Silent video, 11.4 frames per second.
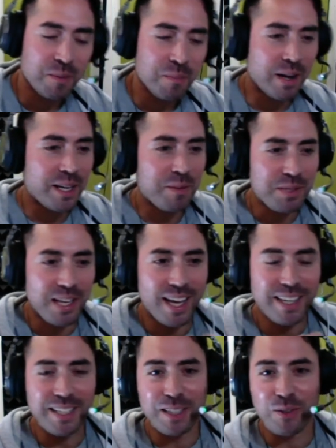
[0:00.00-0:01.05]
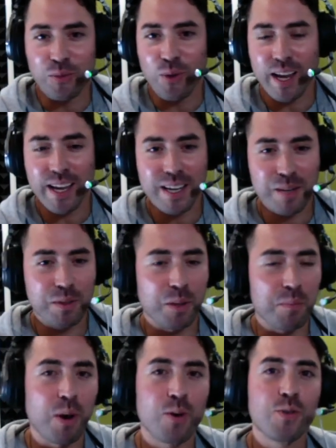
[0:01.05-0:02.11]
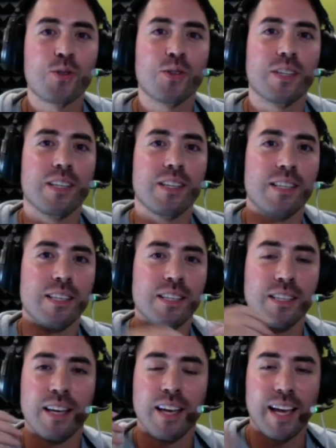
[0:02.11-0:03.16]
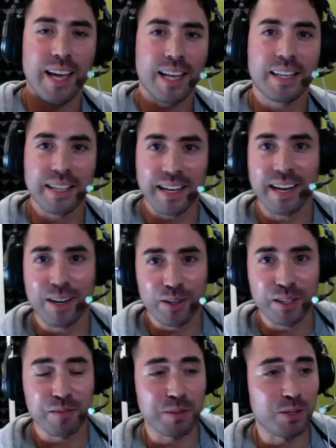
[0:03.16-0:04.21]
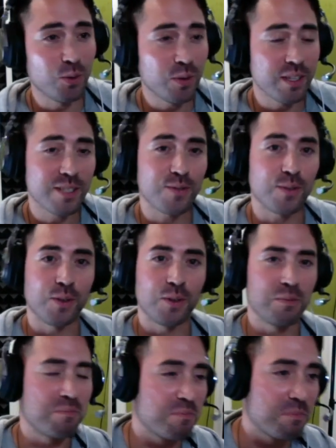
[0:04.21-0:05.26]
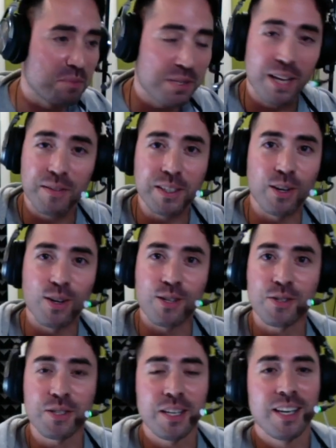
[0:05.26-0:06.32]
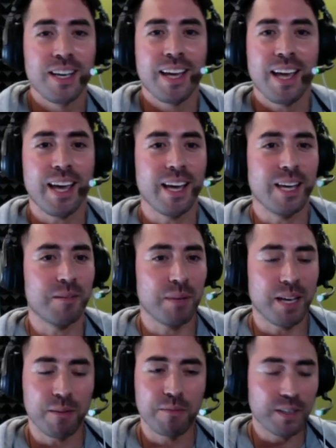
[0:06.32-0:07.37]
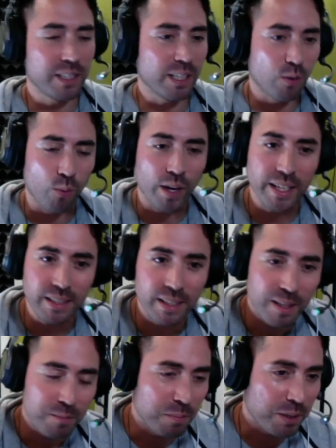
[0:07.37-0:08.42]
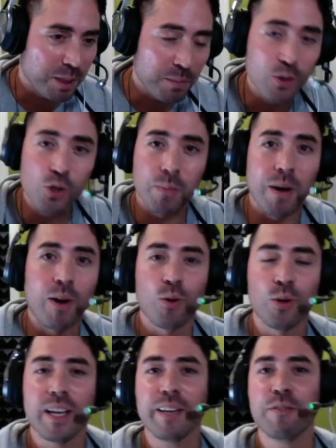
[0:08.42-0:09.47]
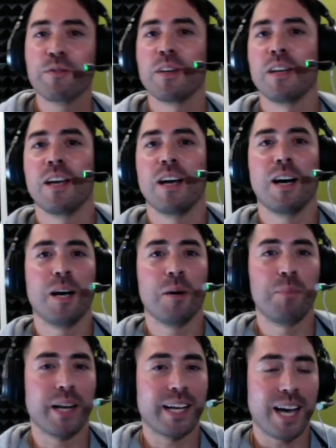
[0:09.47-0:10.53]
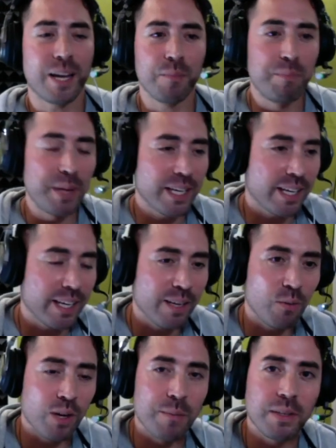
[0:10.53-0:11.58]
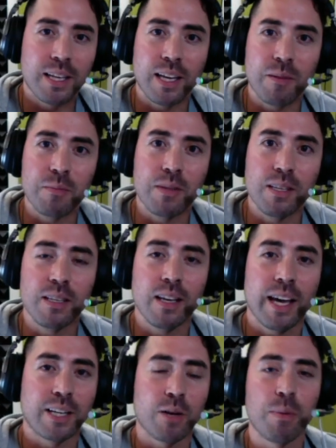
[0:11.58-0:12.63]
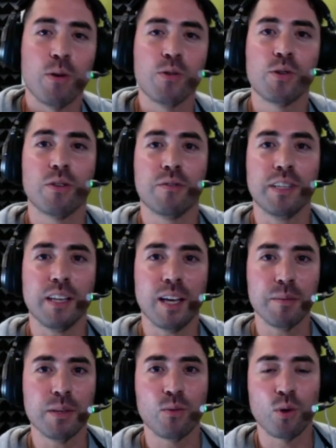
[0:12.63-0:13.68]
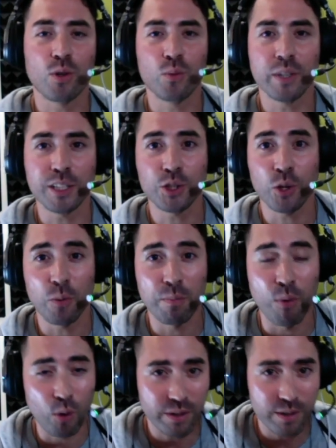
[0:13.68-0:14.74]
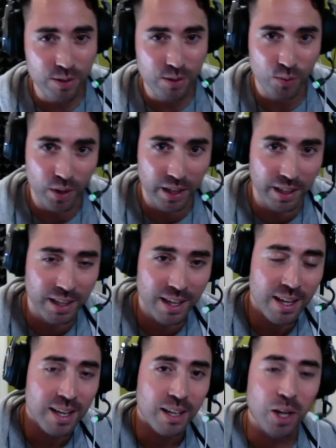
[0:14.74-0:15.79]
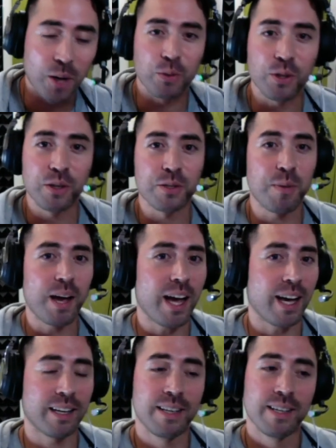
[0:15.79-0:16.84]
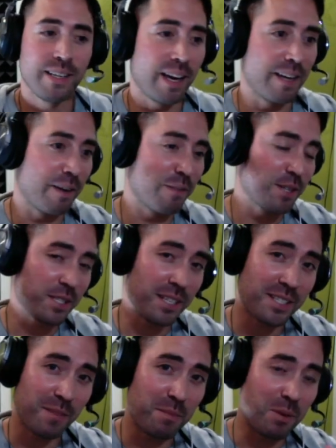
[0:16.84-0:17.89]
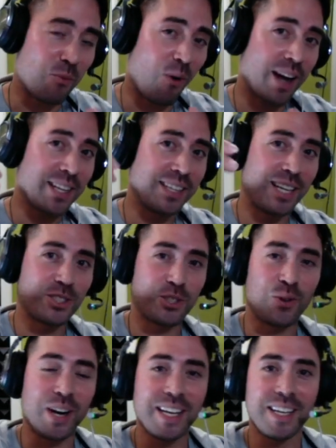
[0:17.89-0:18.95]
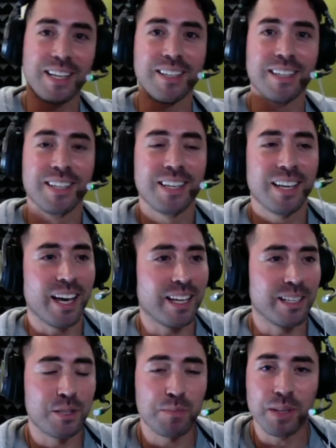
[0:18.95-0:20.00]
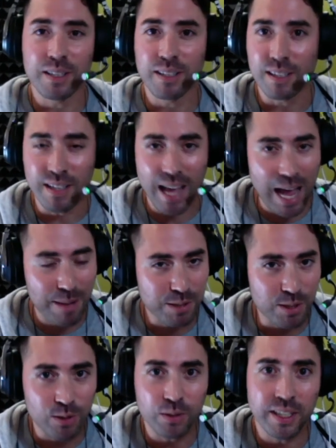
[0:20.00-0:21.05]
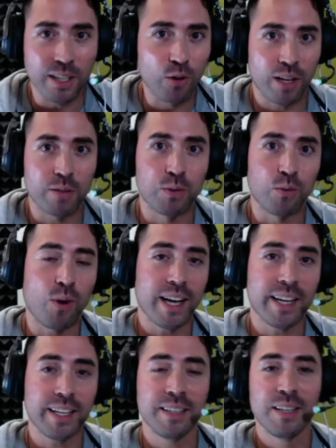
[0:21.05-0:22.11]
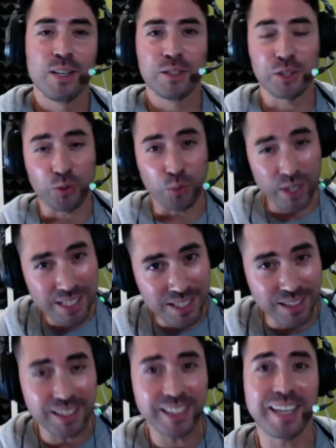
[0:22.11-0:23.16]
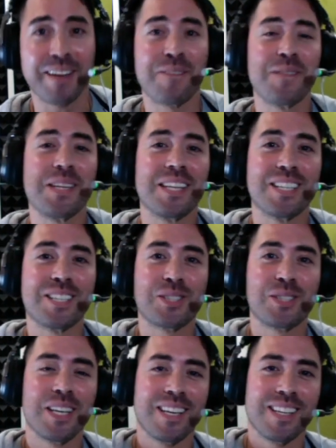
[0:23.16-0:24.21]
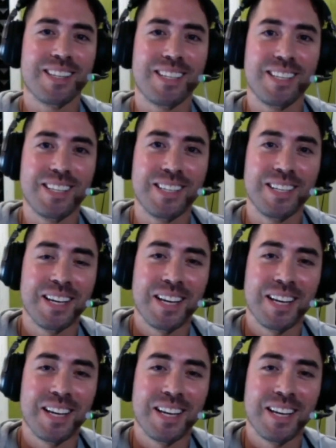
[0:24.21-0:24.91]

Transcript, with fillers: My name's Eddie Gray, and I'm a composer in the L A area. I've been doing this for seven years, and, man, I'm feeling great. Been playing music my whole life. Uh, but I got a big hit when I became the head composer of the Emmy award-winning show Born This Way a couple years back. And ever since, I've been riding that train, and it's been an absolutely incredible ride. Just recently, I finished the